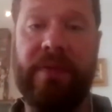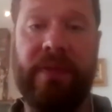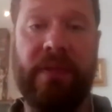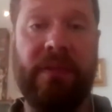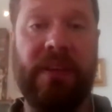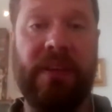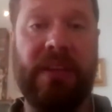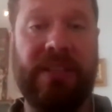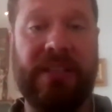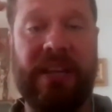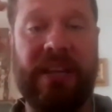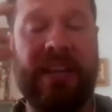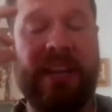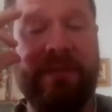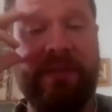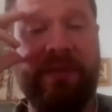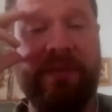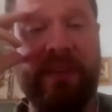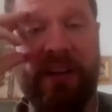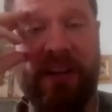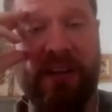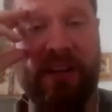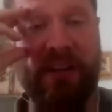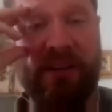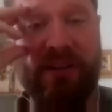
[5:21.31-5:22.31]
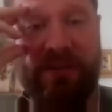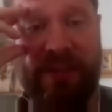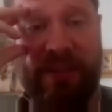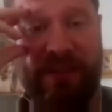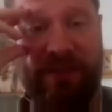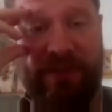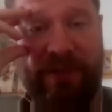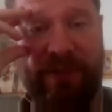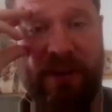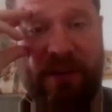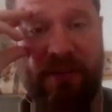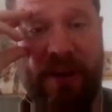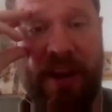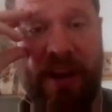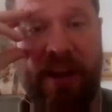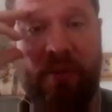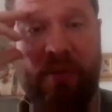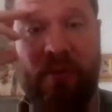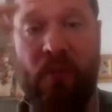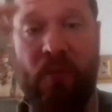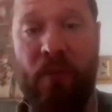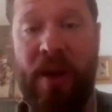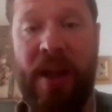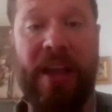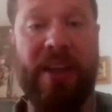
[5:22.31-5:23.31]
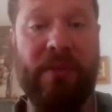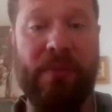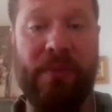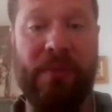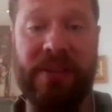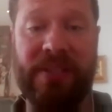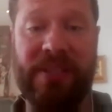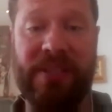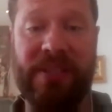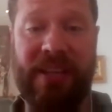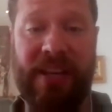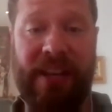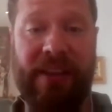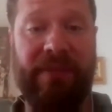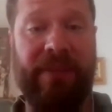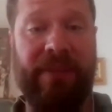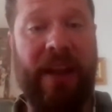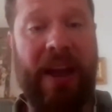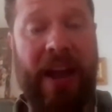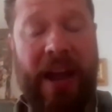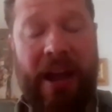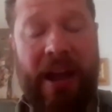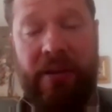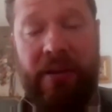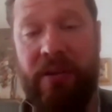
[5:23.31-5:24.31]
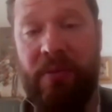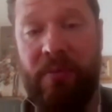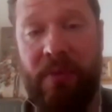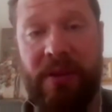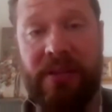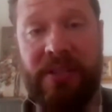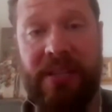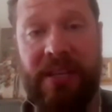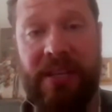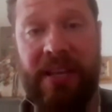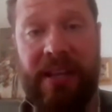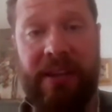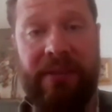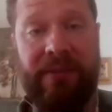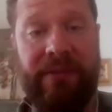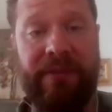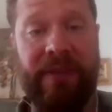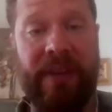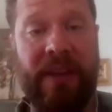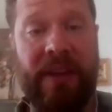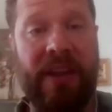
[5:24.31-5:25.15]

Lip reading: You need to live in a country to figure out where you want to live, how you want to live.